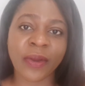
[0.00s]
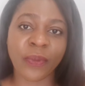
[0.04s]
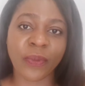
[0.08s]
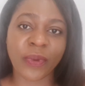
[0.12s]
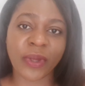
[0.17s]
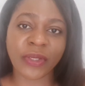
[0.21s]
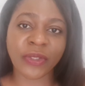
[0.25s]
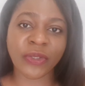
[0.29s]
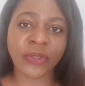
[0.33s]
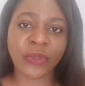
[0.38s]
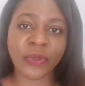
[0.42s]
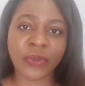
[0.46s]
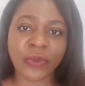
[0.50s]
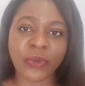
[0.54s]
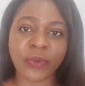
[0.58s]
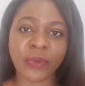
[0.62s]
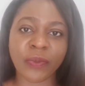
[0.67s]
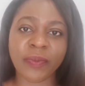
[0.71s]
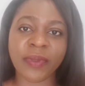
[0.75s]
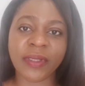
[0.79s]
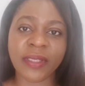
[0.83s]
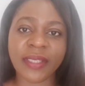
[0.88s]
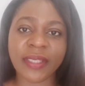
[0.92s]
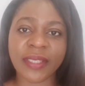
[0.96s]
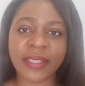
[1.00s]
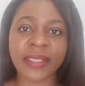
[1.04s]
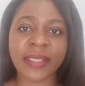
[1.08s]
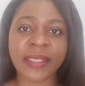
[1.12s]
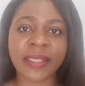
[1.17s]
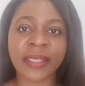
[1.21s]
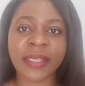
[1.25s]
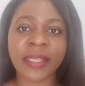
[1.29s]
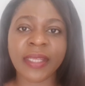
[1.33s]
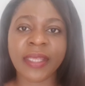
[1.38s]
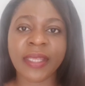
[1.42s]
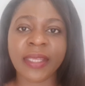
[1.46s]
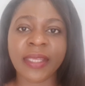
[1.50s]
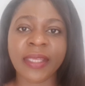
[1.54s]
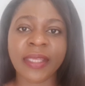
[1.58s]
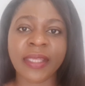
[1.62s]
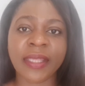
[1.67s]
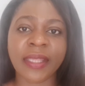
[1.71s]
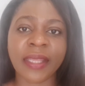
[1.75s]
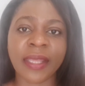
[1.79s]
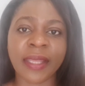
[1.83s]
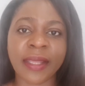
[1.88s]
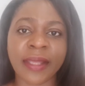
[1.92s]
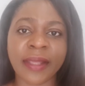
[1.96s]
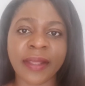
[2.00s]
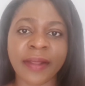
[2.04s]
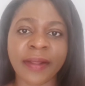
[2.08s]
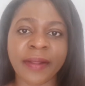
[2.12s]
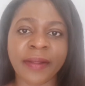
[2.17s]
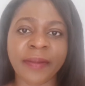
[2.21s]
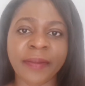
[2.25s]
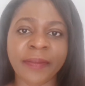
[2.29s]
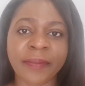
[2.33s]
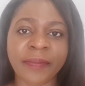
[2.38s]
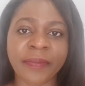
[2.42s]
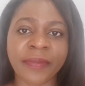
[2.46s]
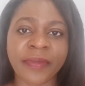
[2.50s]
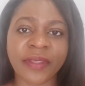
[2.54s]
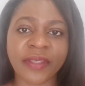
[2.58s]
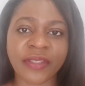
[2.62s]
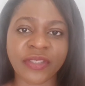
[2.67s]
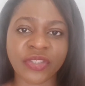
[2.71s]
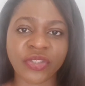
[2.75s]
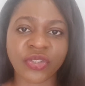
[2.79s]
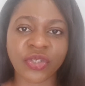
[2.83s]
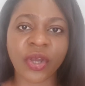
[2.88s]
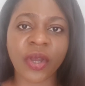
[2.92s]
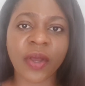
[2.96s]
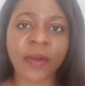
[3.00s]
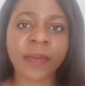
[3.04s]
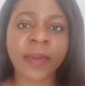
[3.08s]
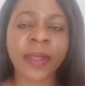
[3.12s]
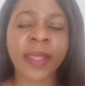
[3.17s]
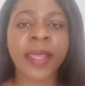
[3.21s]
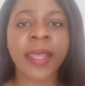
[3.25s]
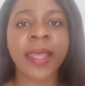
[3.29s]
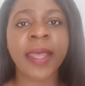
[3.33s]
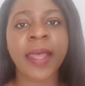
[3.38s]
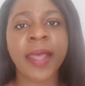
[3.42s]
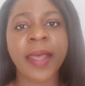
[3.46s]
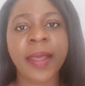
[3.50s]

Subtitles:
when you begin this job,